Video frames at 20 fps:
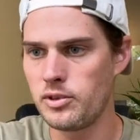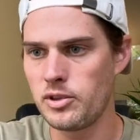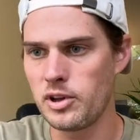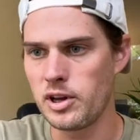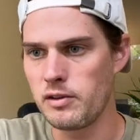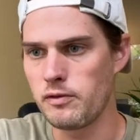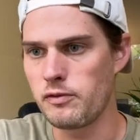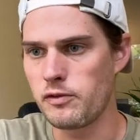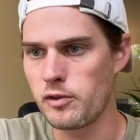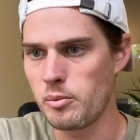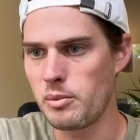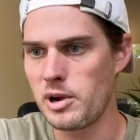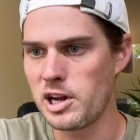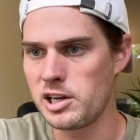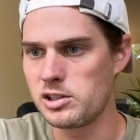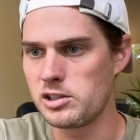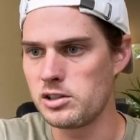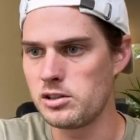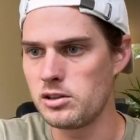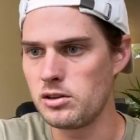the
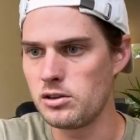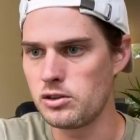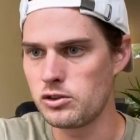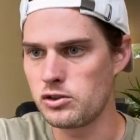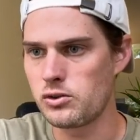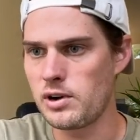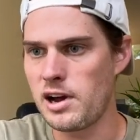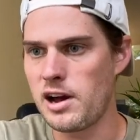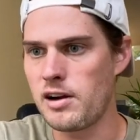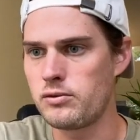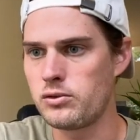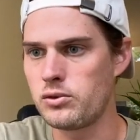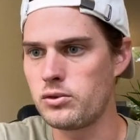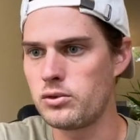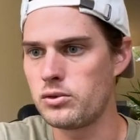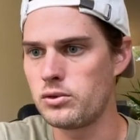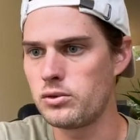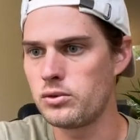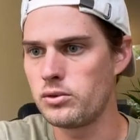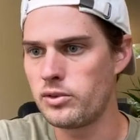information, the
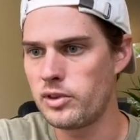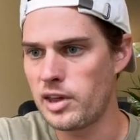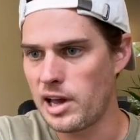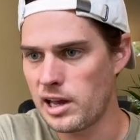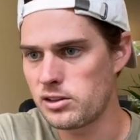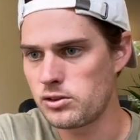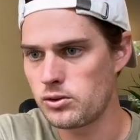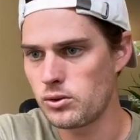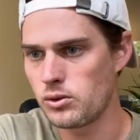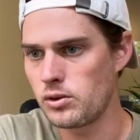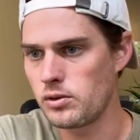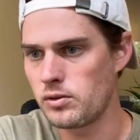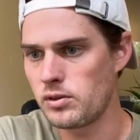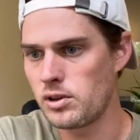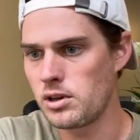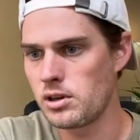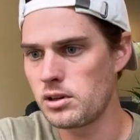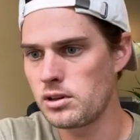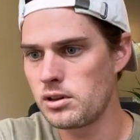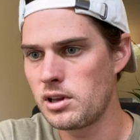travel, that sort of
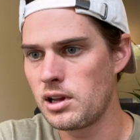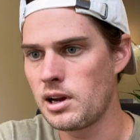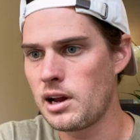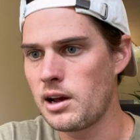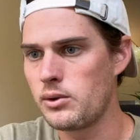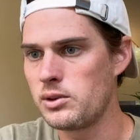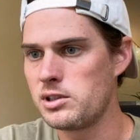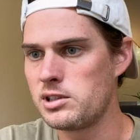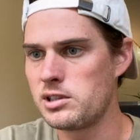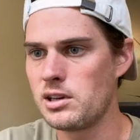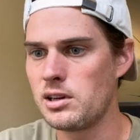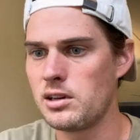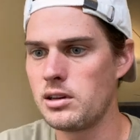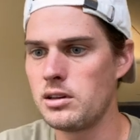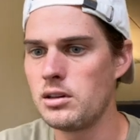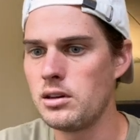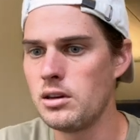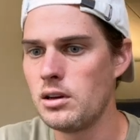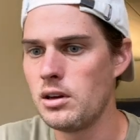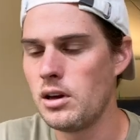thing, then I would
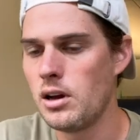say,